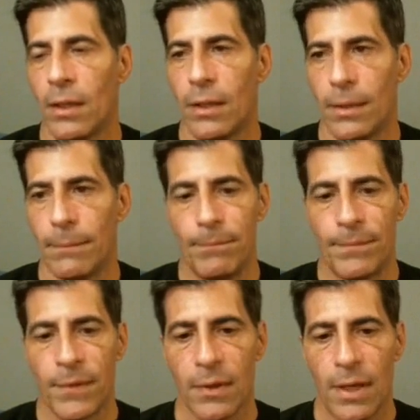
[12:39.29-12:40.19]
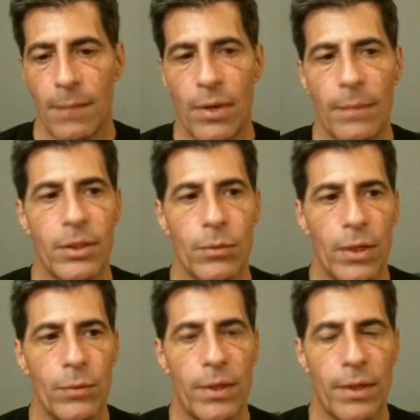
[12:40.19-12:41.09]
Um, I'm probably going to
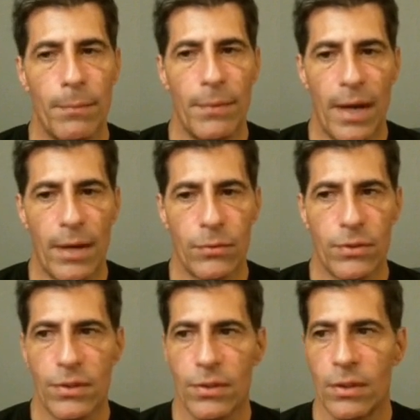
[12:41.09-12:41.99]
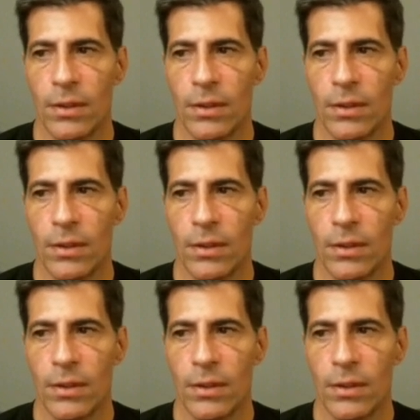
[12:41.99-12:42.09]
run with about